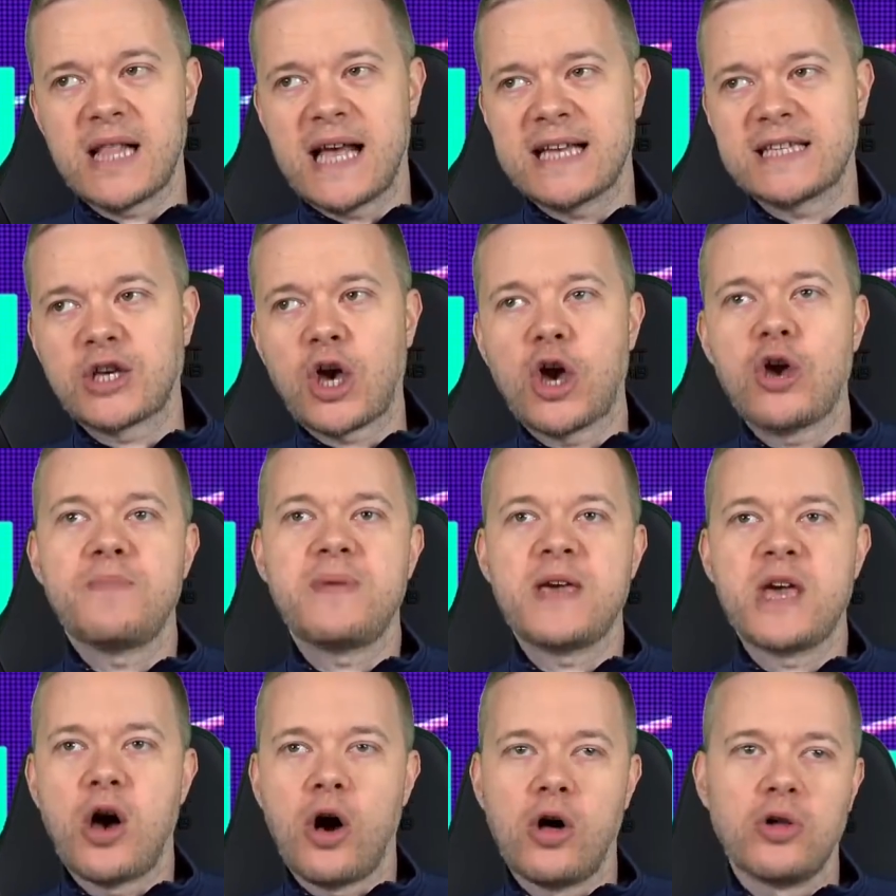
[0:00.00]
Let's go
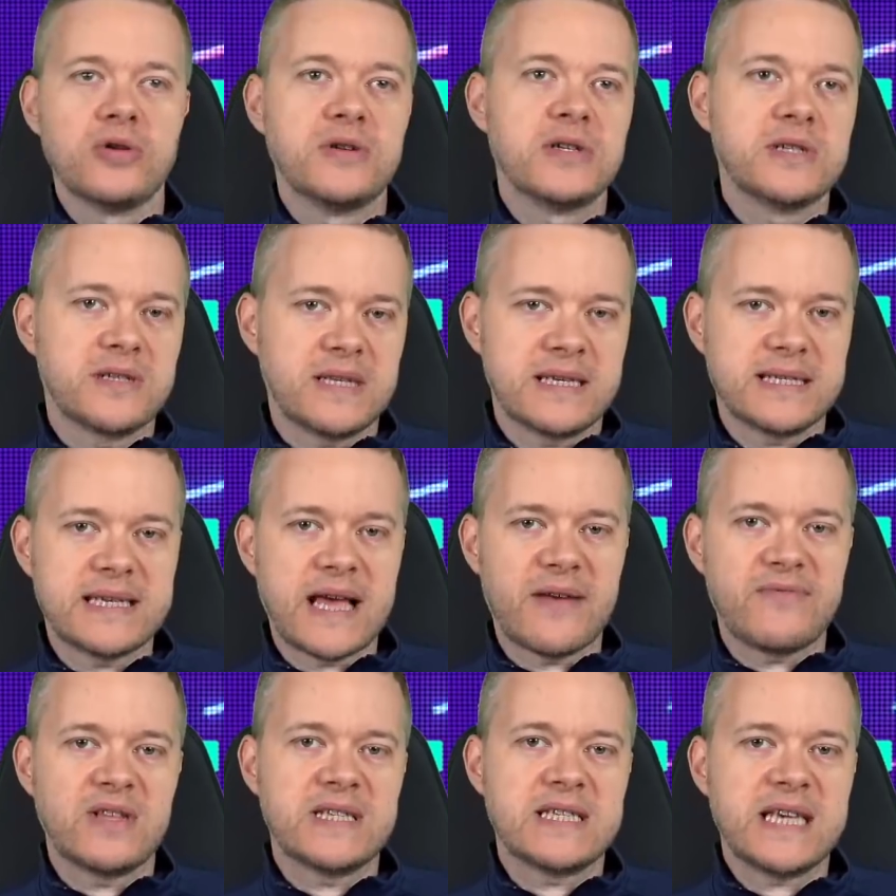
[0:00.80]
beyond the
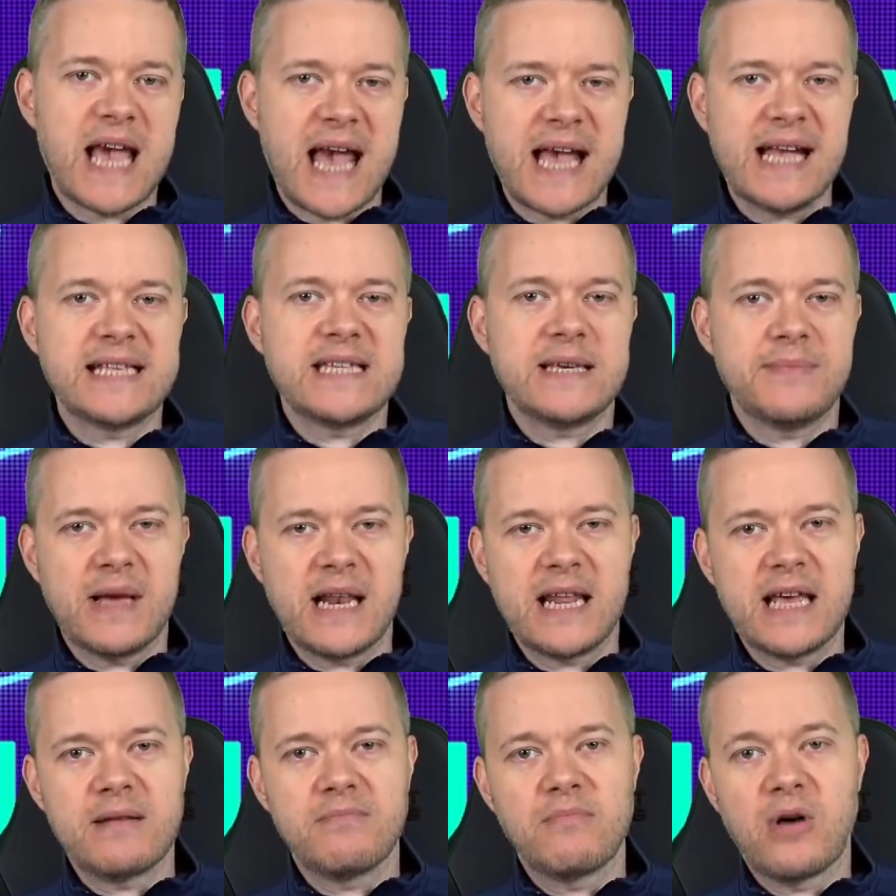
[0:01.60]
70, 80
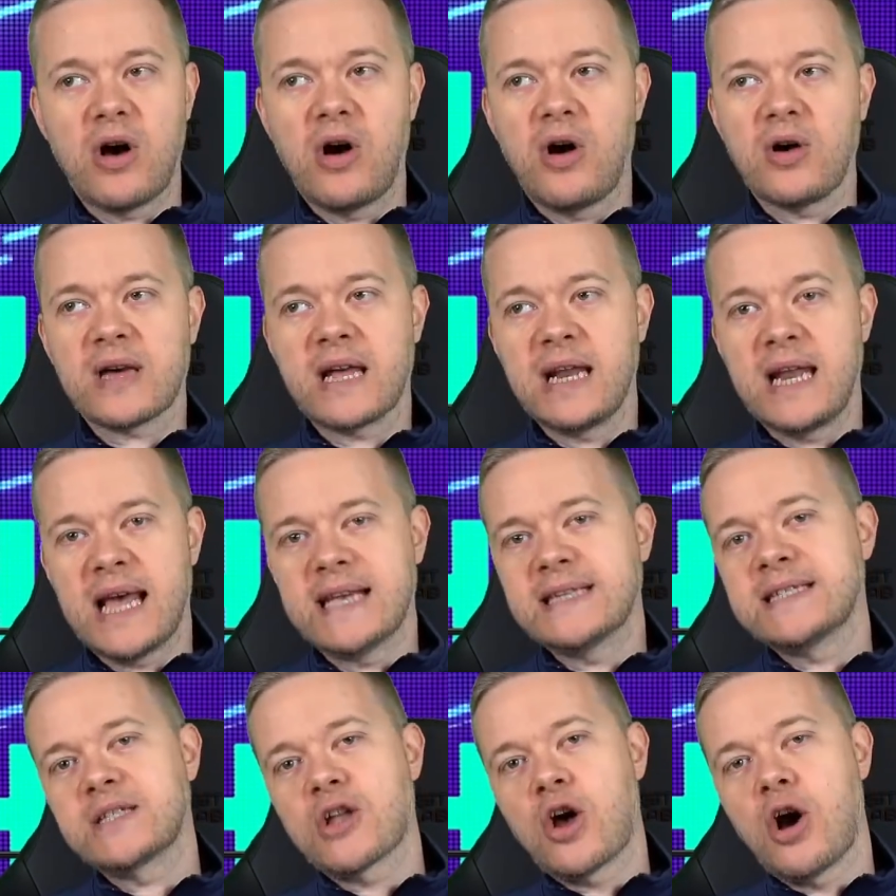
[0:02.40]
million mark and
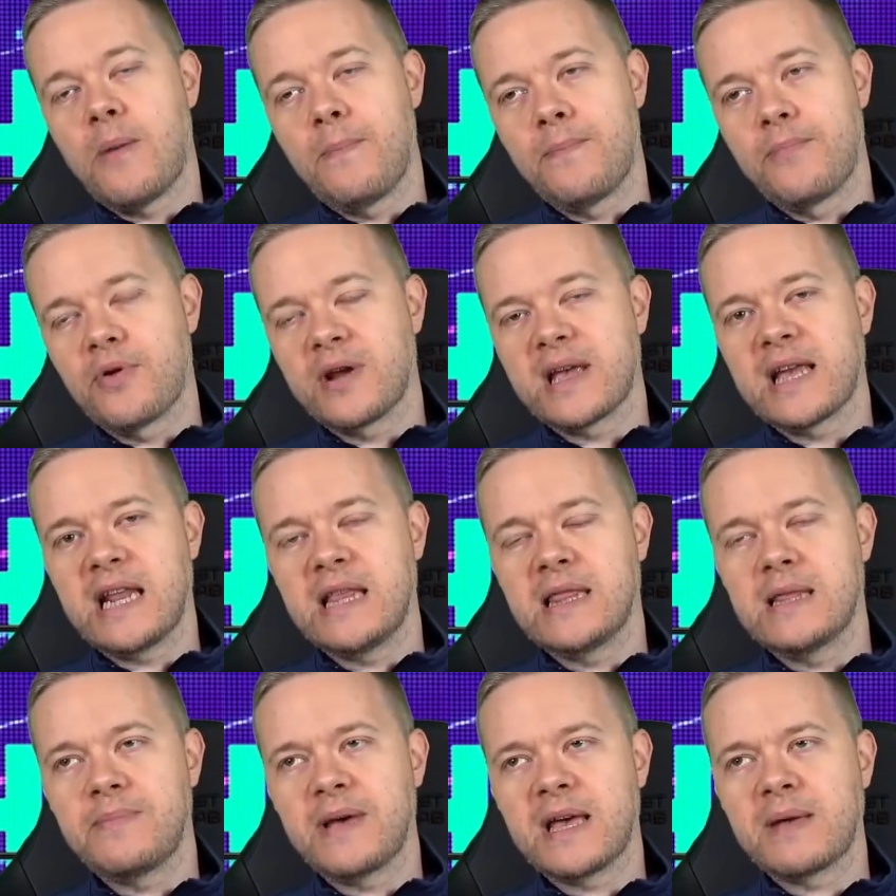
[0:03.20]
let's start bringing
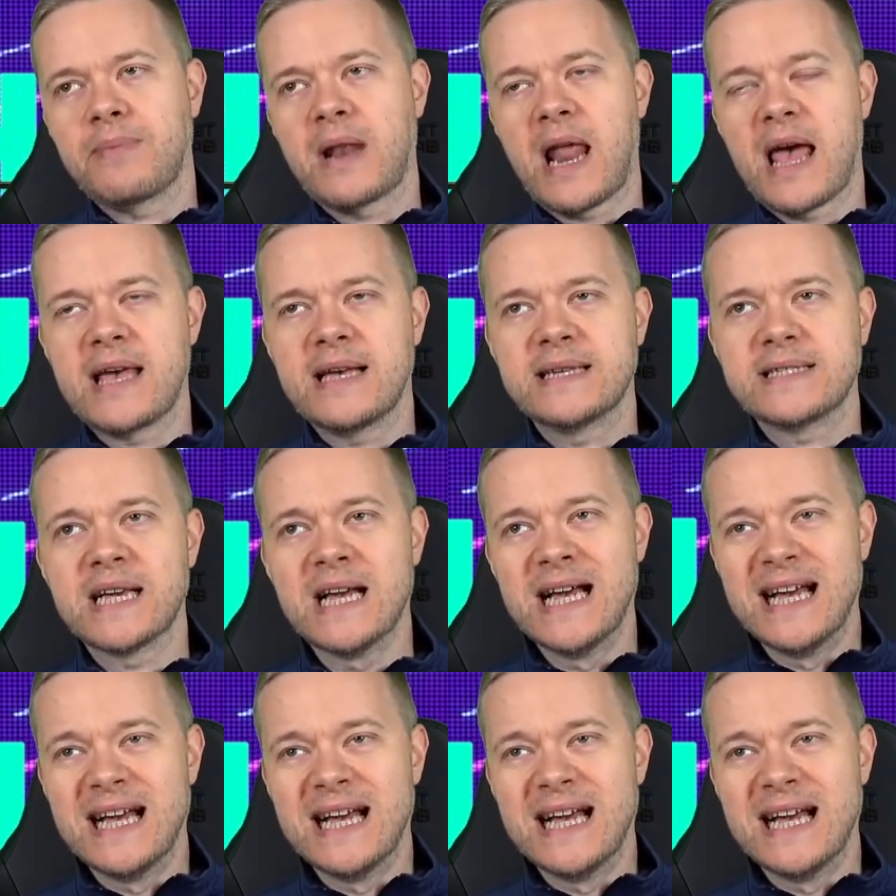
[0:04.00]
in the big players.